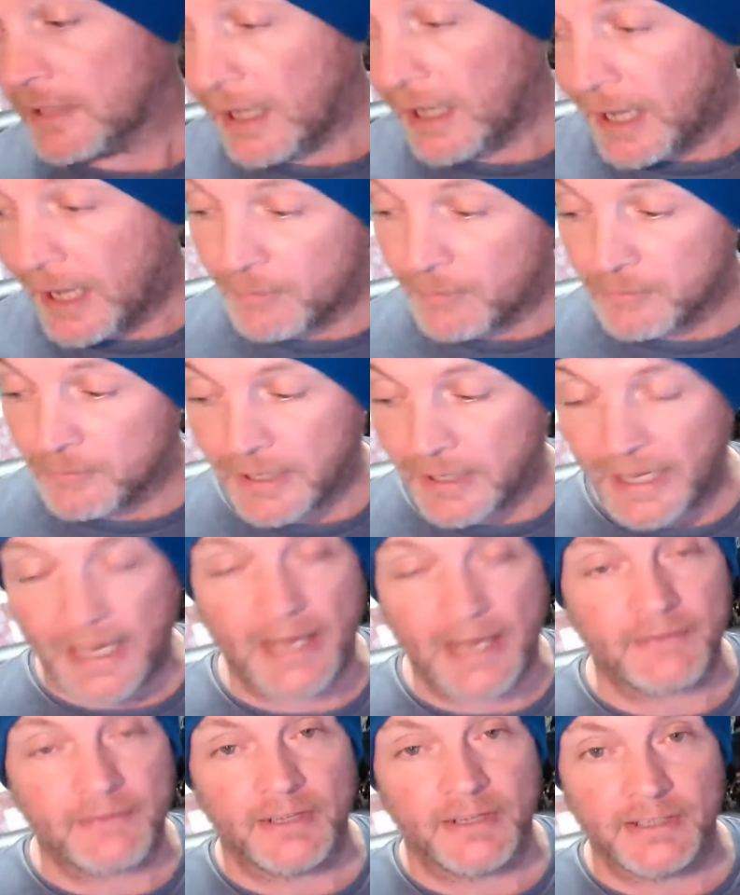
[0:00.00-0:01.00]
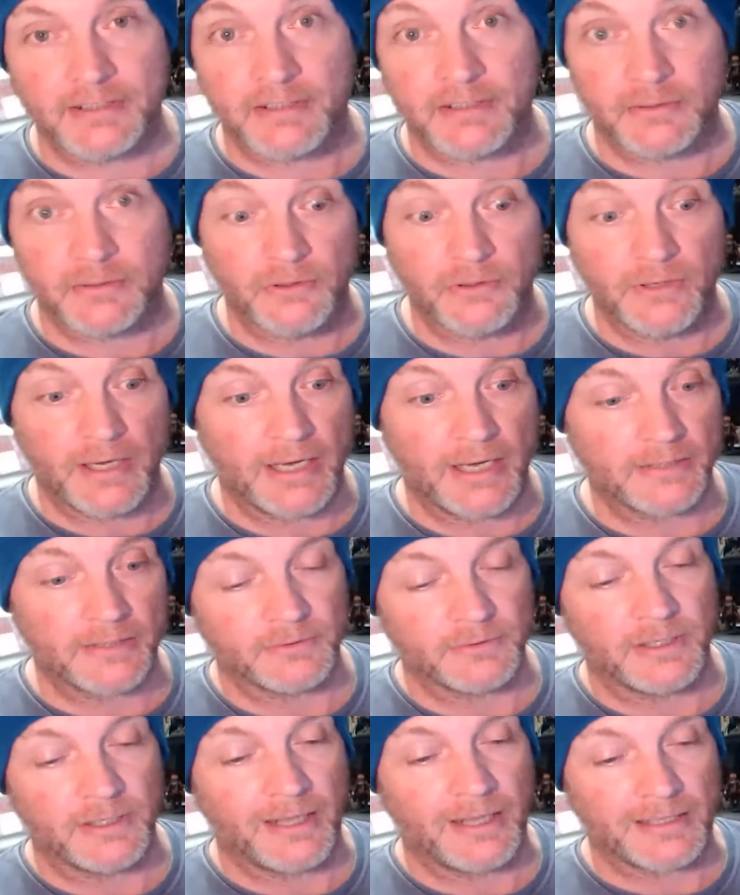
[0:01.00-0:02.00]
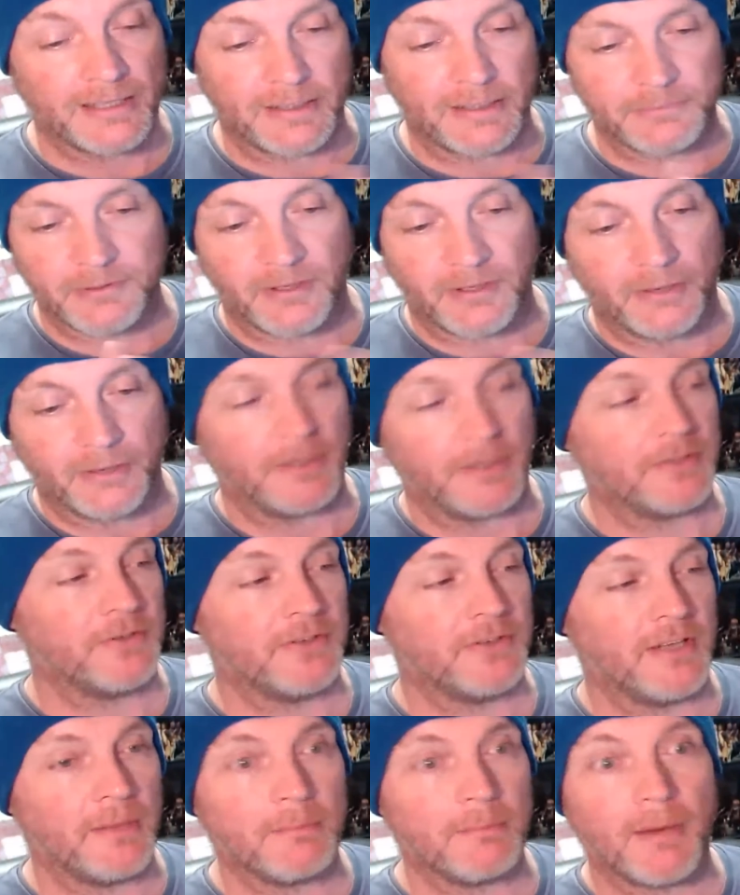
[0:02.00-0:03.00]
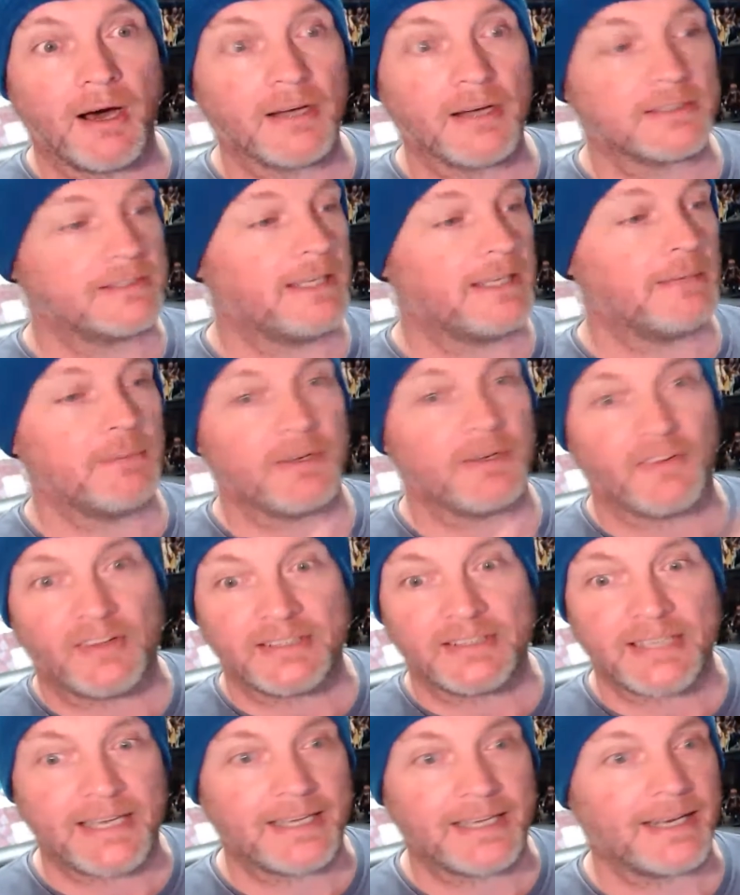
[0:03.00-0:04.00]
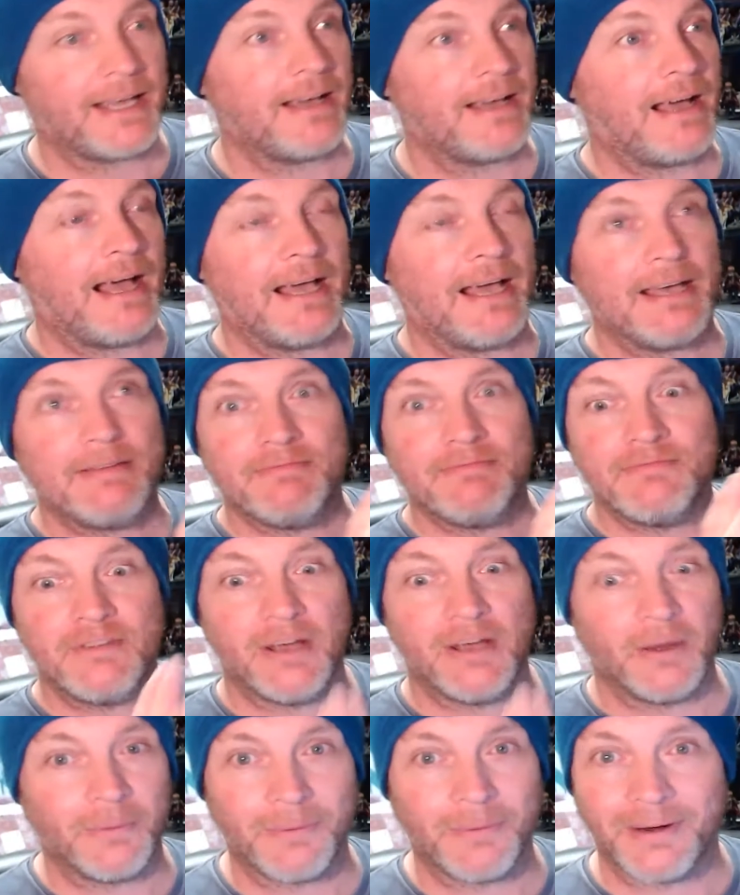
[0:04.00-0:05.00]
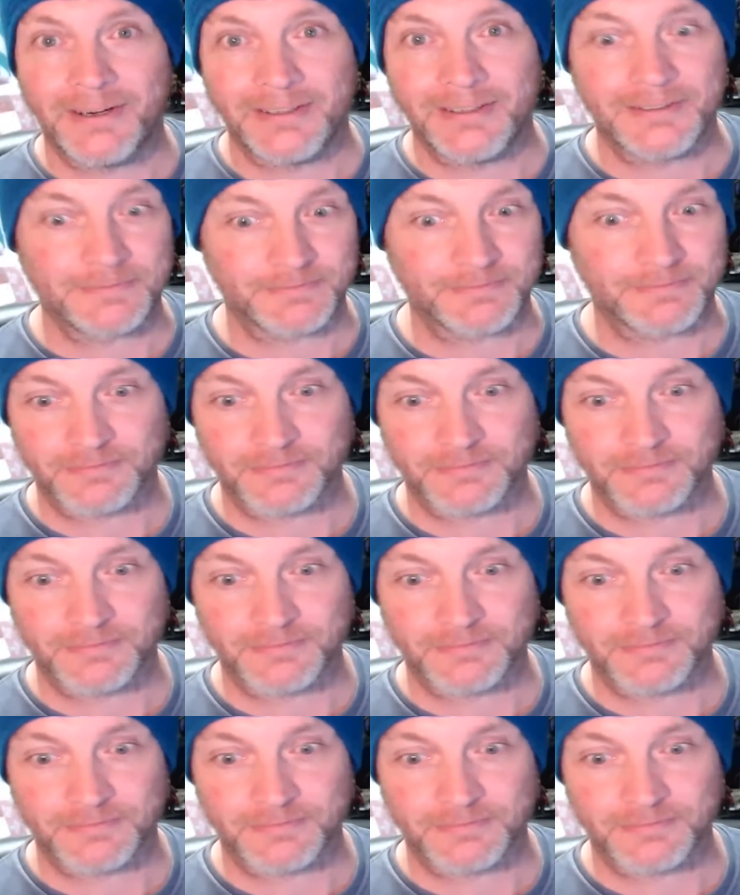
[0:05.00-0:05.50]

I will have this so you guys will know. Like I said, I'm sorry I'm not doing an unboxing now, but if I take it out, I have nowhere